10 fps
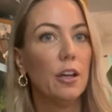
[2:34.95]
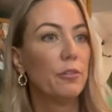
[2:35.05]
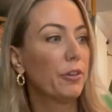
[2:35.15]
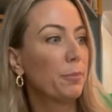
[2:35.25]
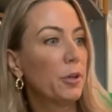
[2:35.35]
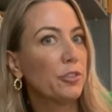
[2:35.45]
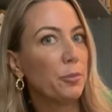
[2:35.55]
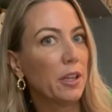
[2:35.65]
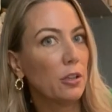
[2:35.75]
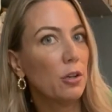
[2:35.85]
for the person
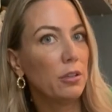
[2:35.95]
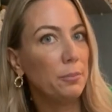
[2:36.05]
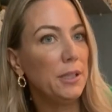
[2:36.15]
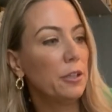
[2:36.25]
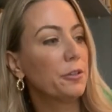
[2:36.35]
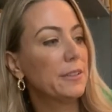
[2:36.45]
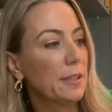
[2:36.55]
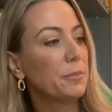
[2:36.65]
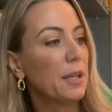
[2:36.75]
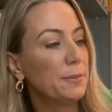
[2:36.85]
with a low libido to
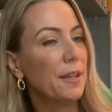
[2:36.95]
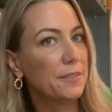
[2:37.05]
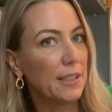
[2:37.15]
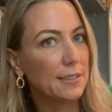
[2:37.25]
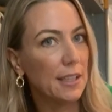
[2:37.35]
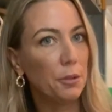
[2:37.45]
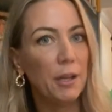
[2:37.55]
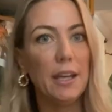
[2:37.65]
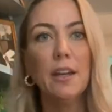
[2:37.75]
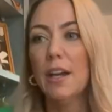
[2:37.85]
sometimes have sex
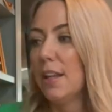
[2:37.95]
anyway,